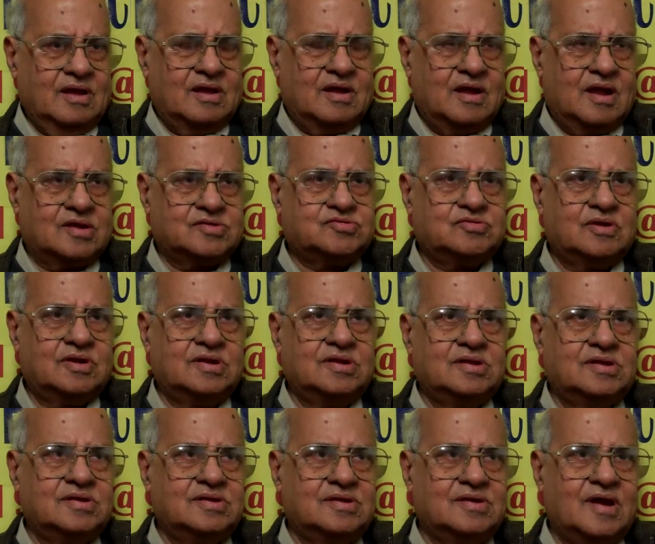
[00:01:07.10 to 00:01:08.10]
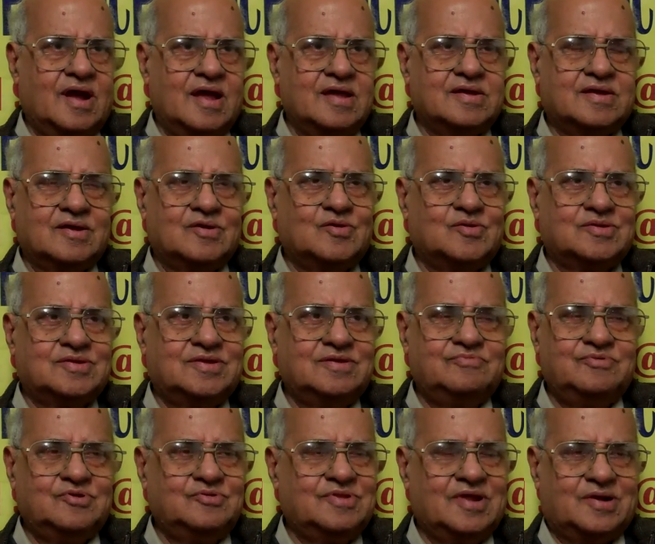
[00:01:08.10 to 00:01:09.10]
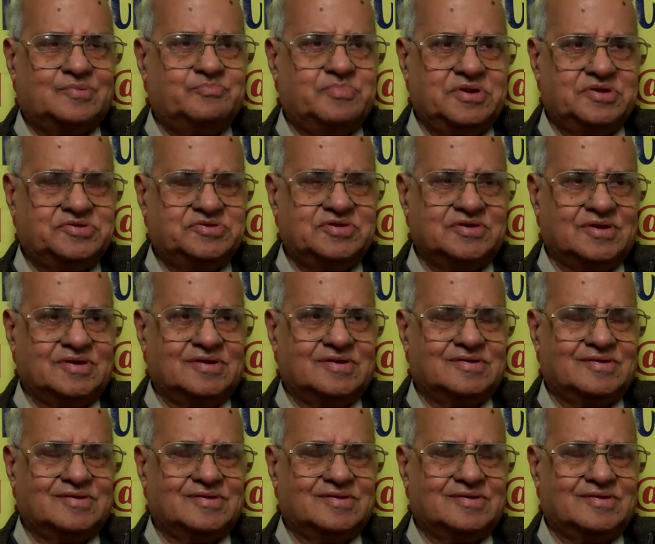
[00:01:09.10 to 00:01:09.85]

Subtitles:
Actually, I cannot give you that picture.